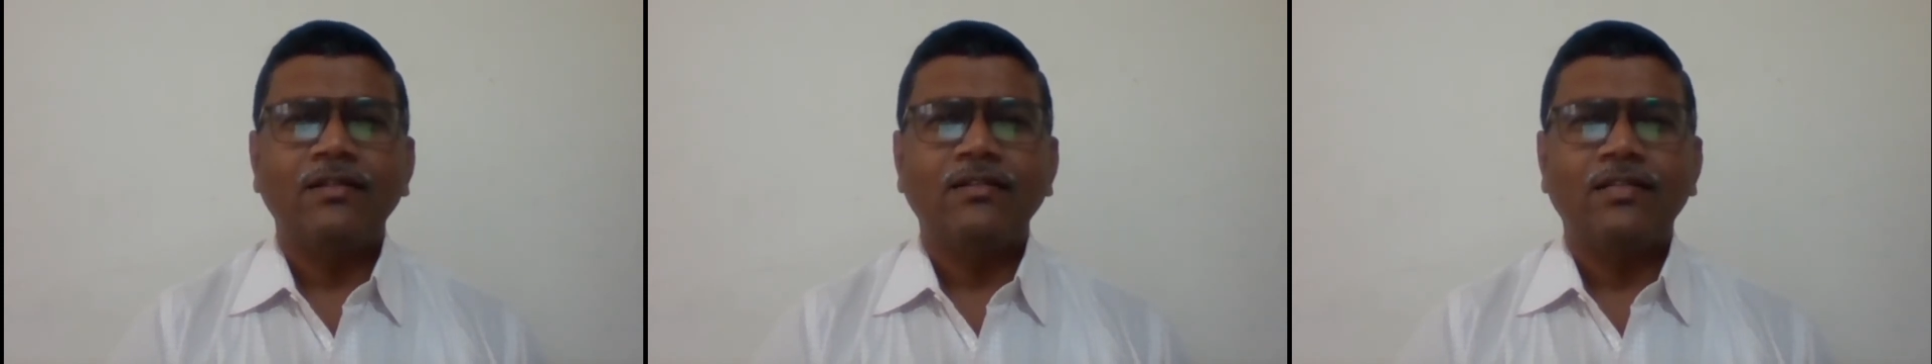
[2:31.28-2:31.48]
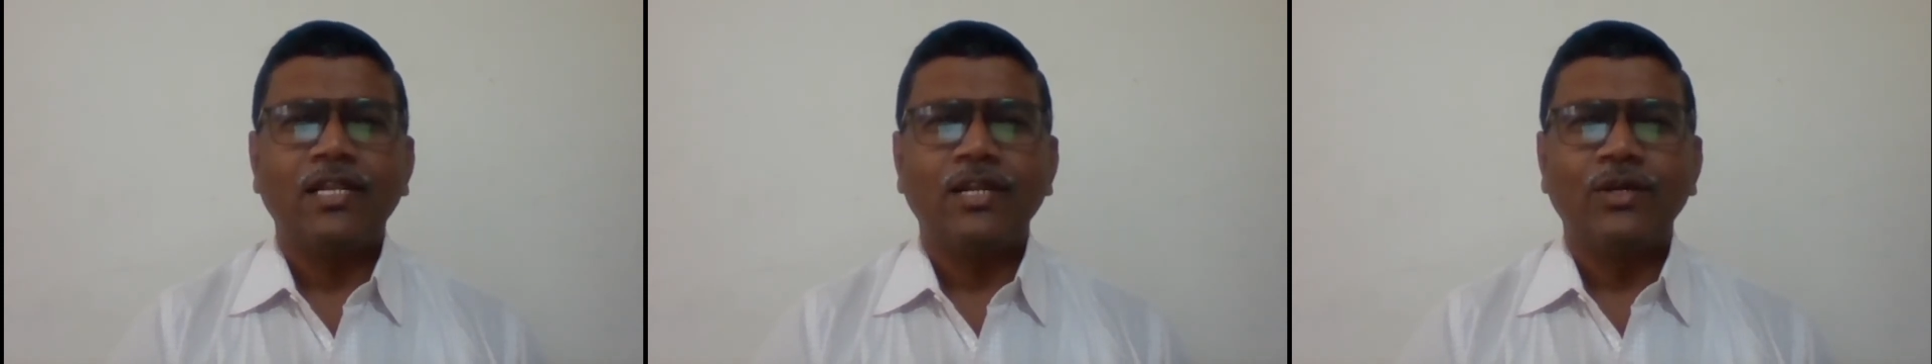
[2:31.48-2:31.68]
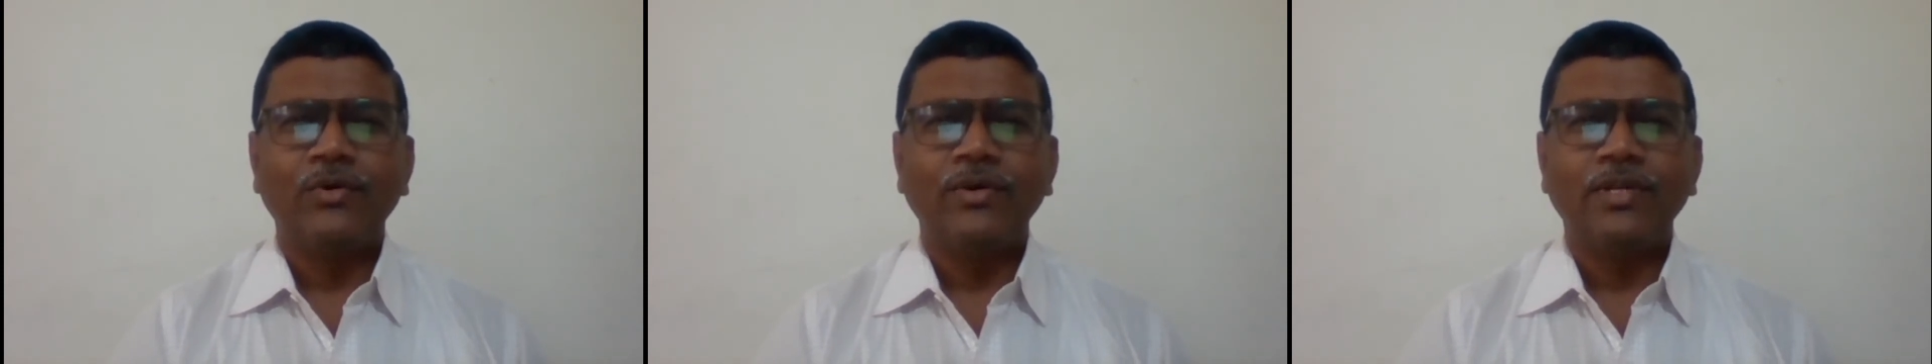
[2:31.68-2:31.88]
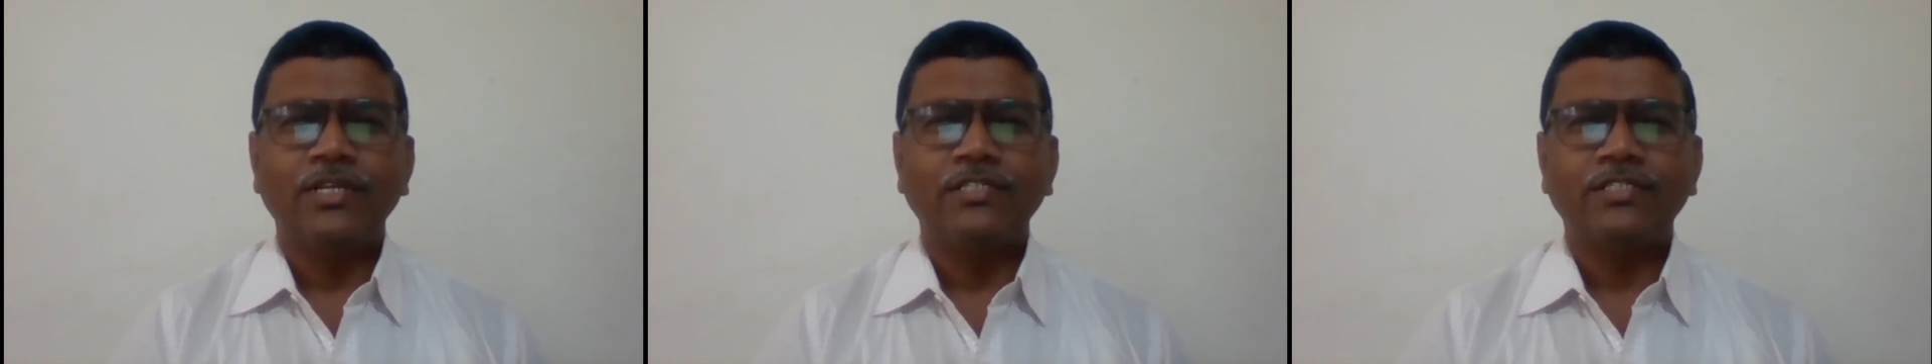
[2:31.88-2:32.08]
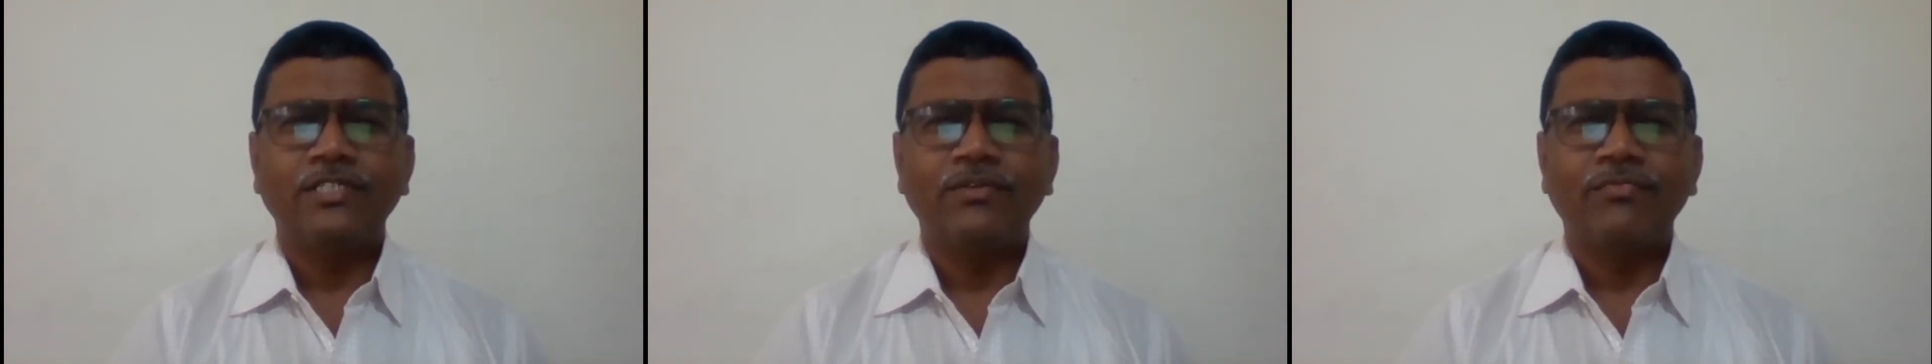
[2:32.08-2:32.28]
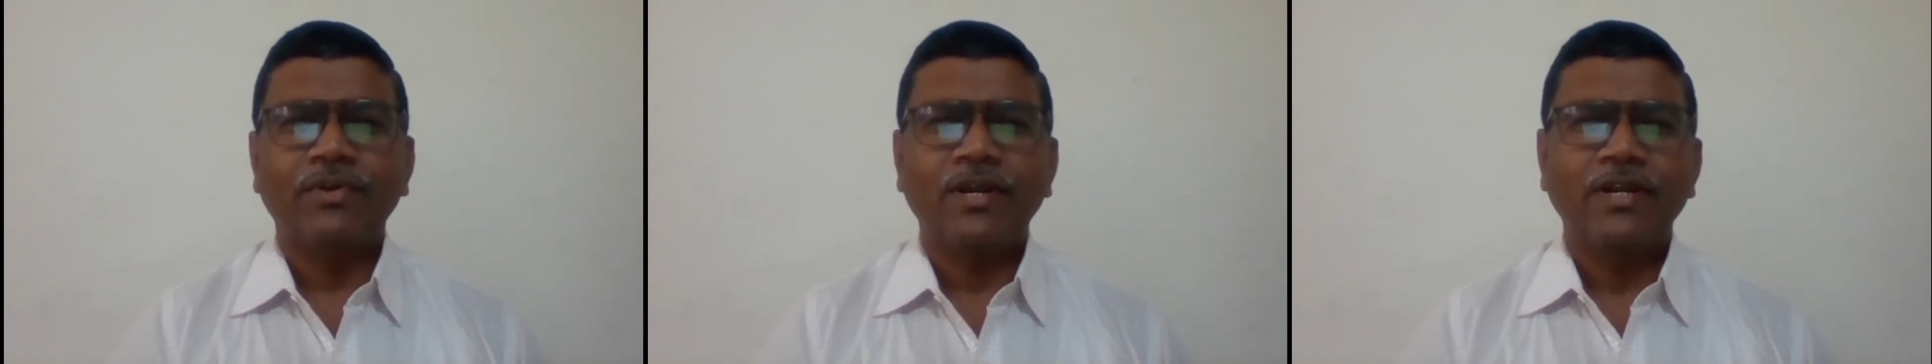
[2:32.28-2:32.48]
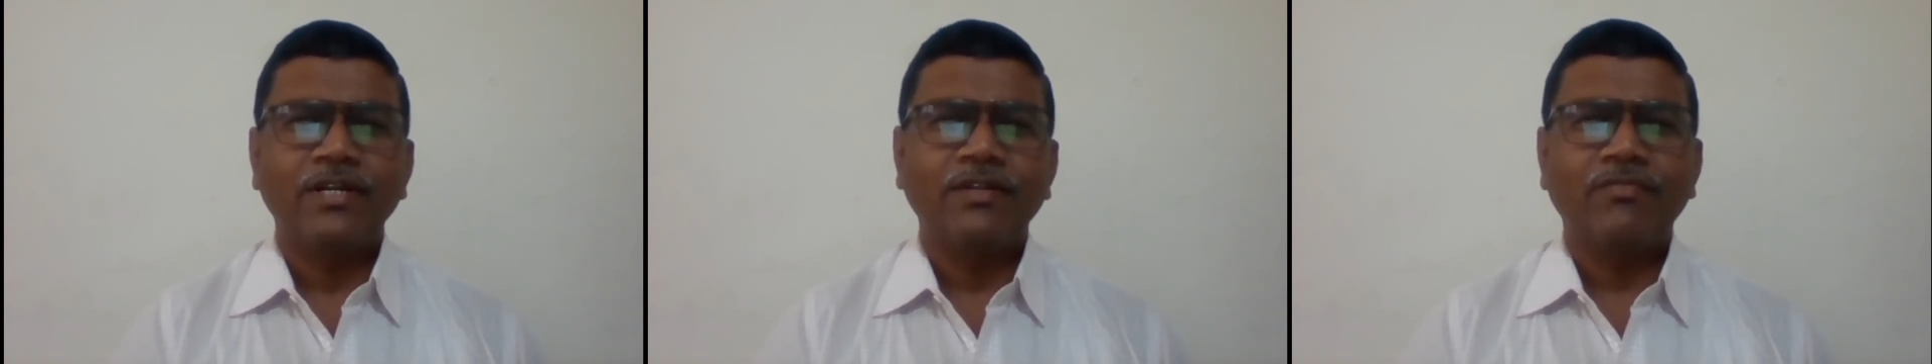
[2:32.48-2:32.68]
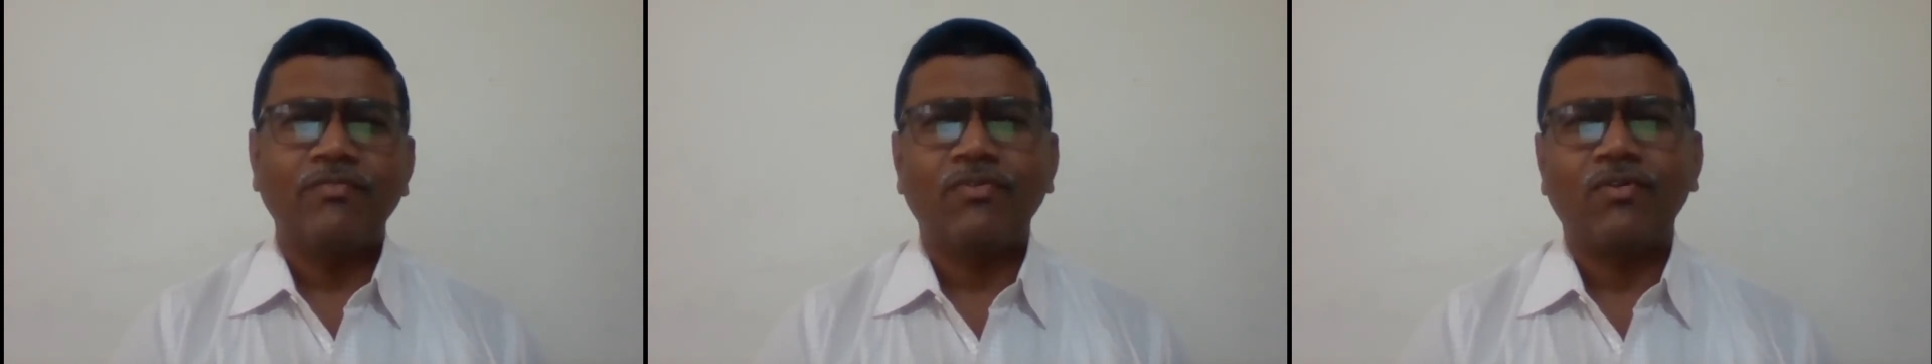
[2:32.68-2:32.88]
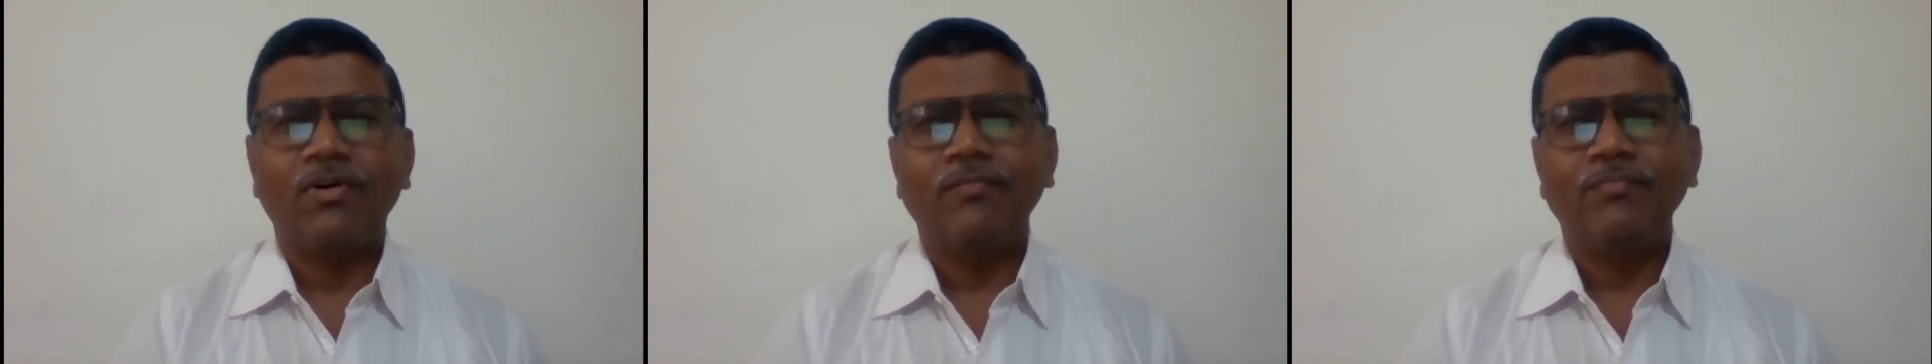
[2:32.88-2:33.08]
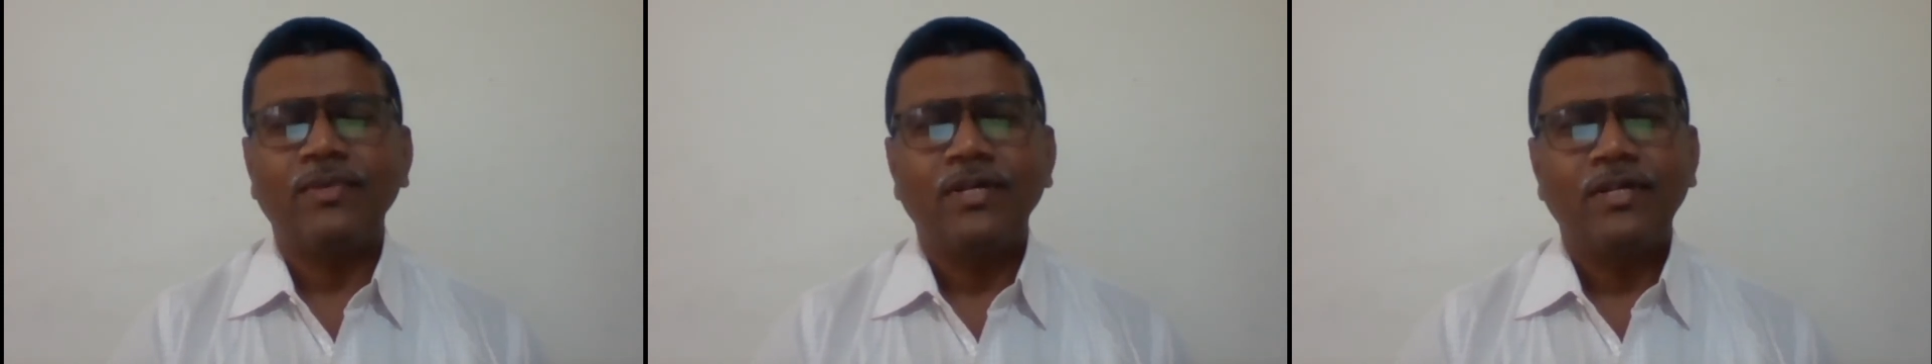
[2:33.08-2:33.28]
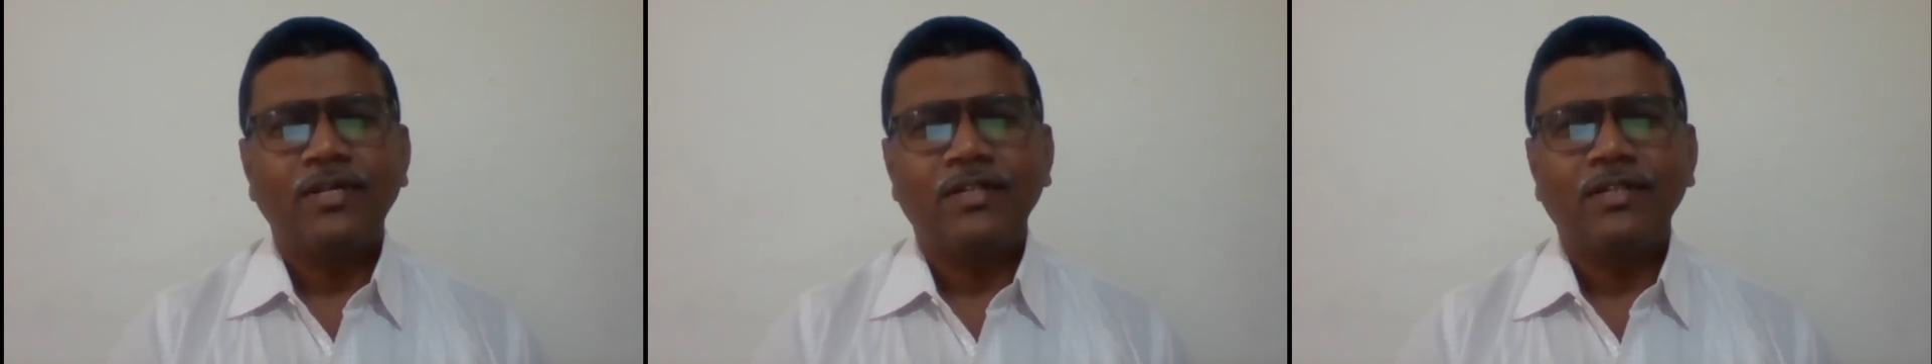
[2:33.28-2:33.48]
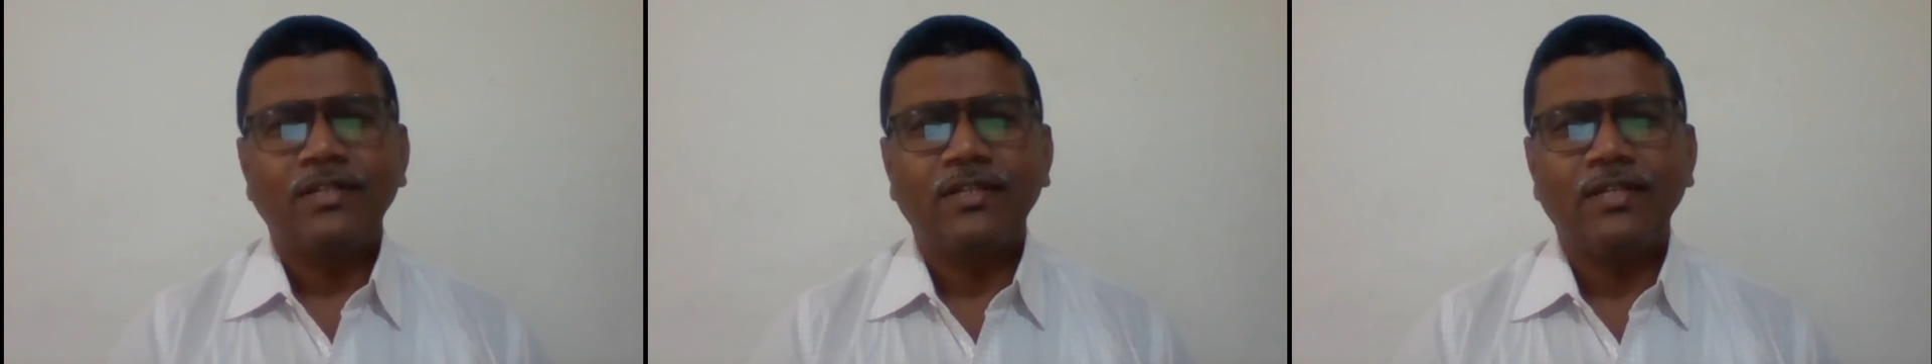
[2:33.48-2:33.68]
Telugu is different from